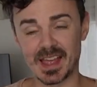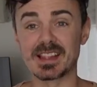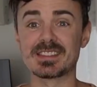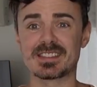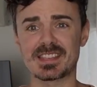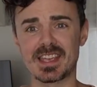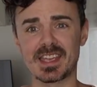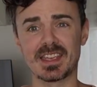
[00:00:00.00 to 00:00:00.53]
and
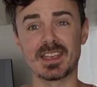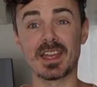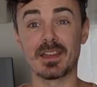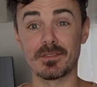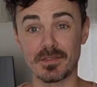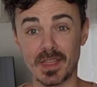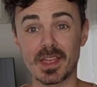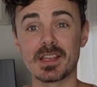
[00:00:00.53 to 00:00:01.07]
see
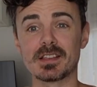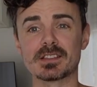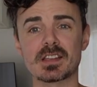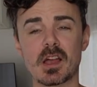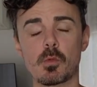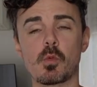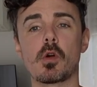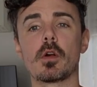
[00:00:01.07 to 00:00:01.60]
if these
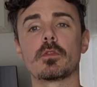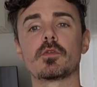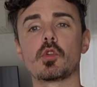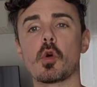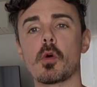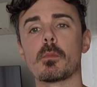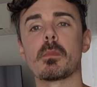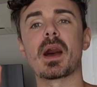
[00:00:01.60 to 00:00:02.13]
are worth
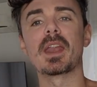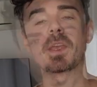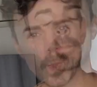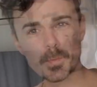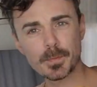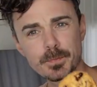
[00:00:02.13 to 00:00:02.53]
your money.